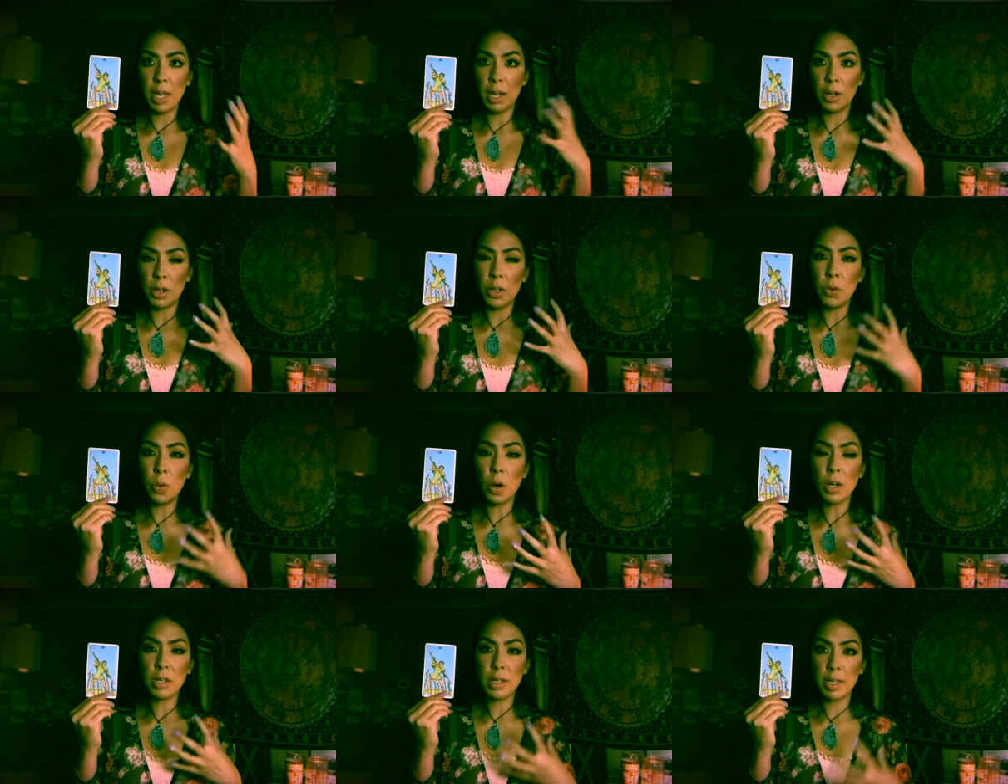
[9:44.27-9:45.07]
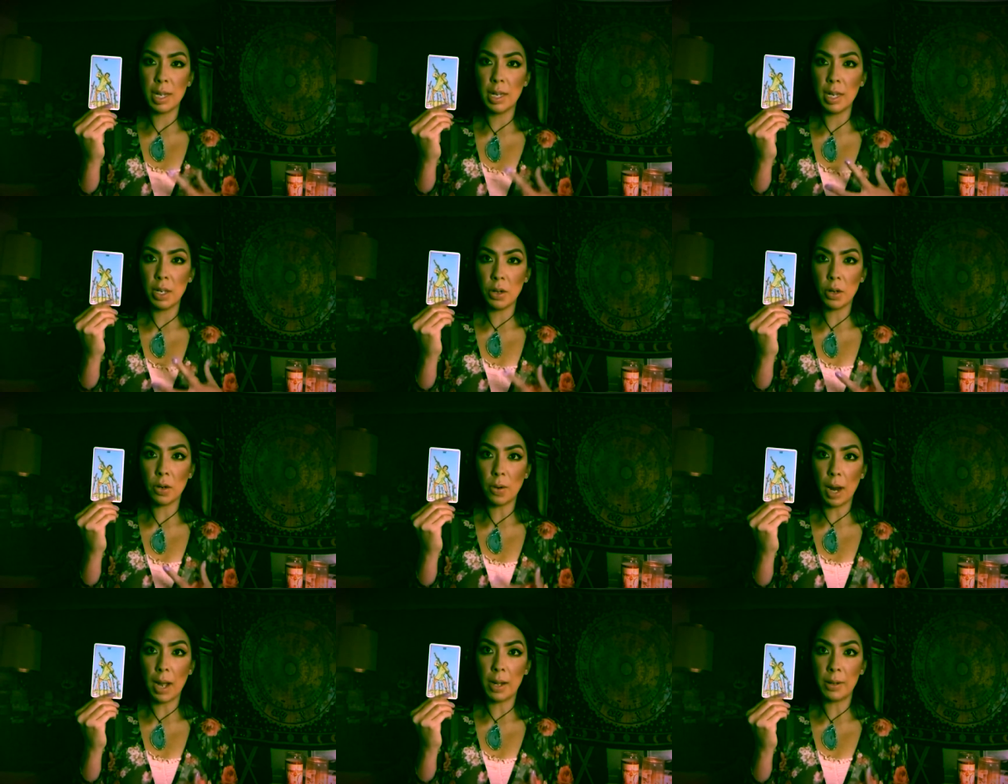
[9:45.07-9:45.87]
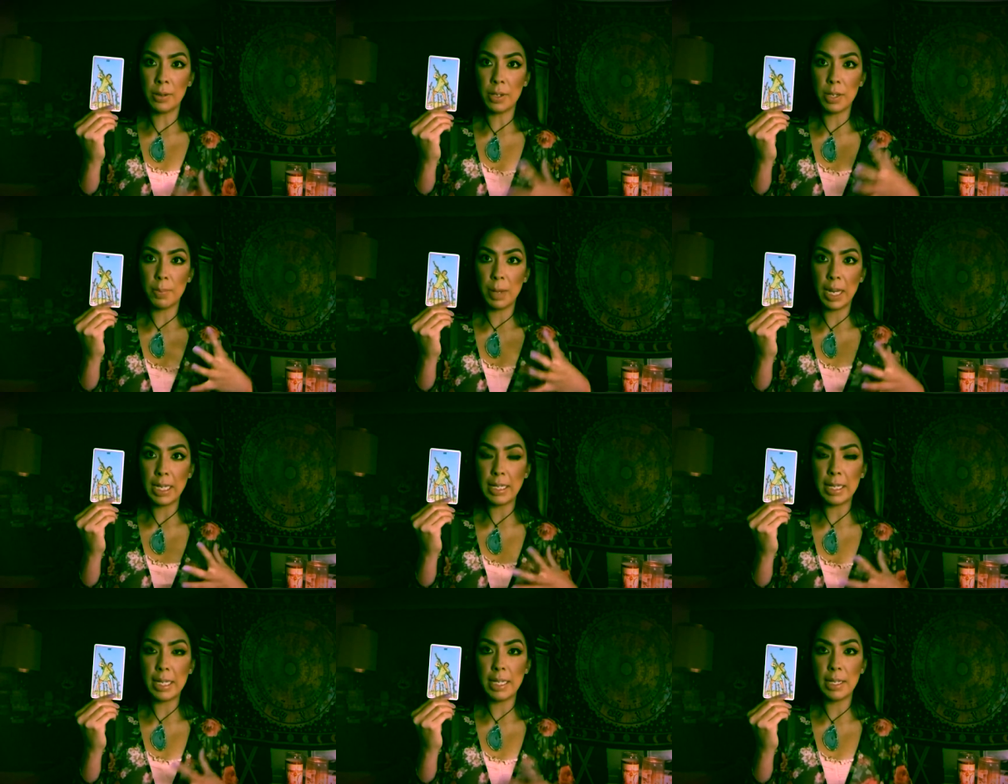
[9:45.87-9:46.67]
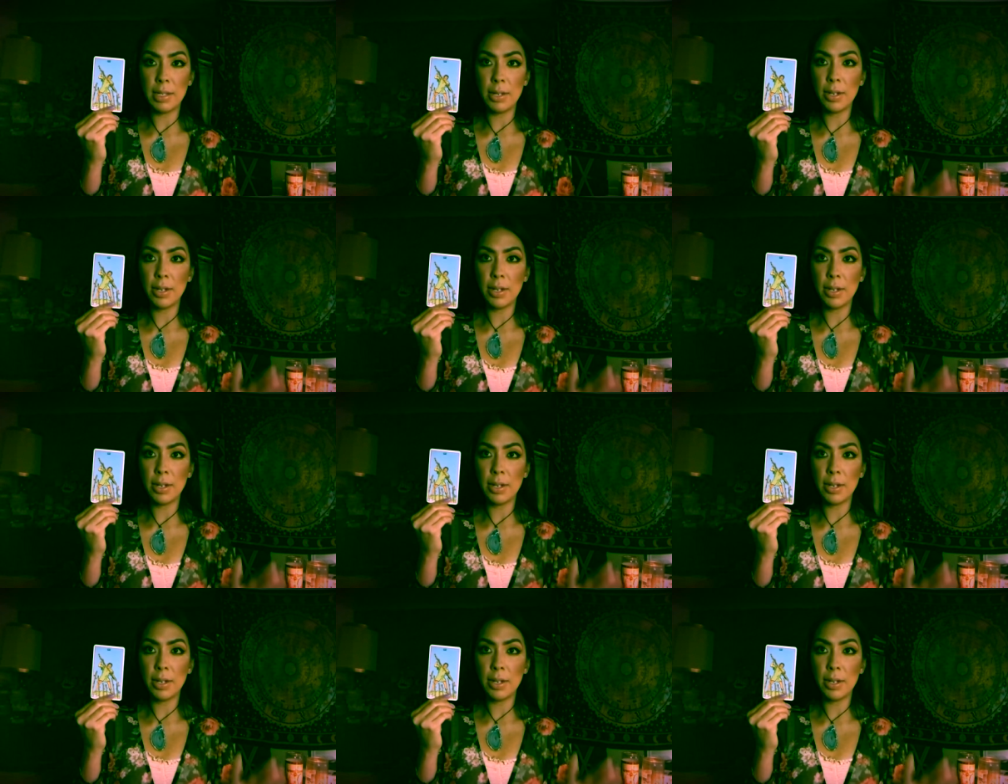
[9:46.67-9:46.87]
and you are standing your ground, Pisces.